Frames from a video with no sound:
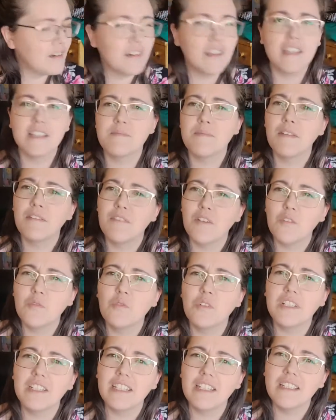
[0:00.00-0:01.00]
Is my phone
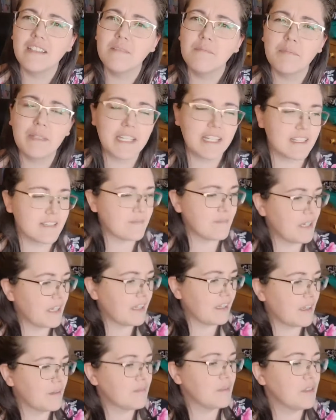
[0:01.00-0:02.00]
working? Because
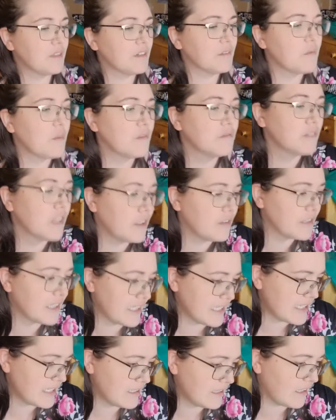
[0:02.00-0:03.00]
my computer won't load
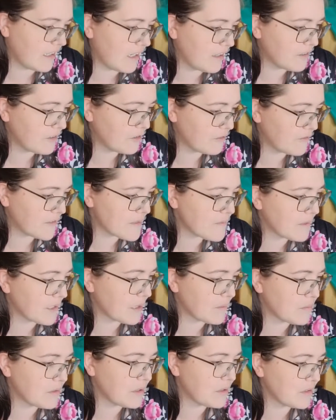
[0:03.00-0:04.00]
it. And I don't know if it's my
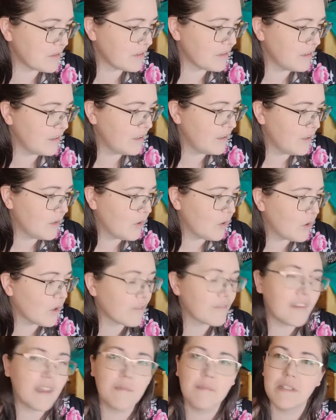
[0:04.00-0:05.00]
computer or
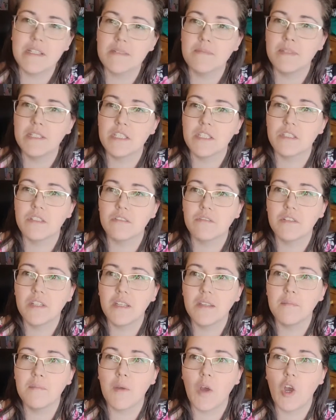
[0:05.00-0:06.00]
if that means my
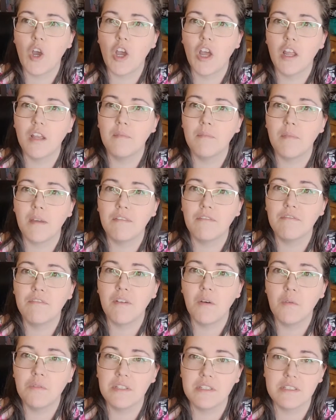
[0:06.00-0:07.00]
stream on my
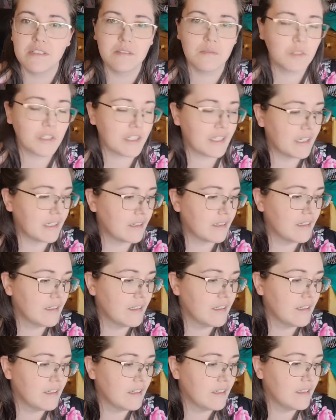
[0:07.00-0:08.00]
phone isn't working.
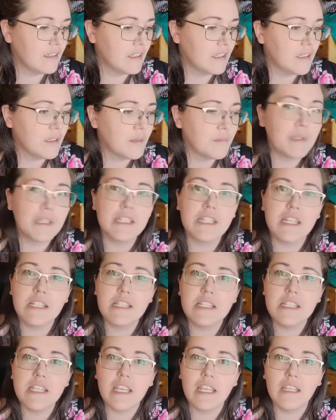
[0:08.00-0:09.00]
But it
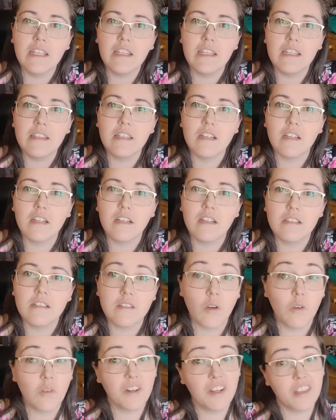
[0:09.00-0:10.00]
does say that there's
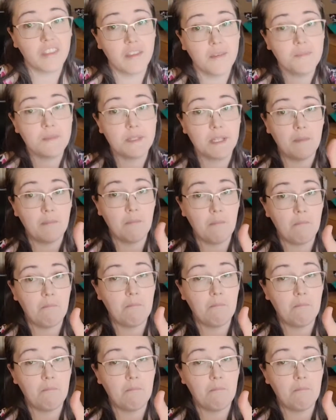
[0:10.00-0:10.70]
already a thumbs up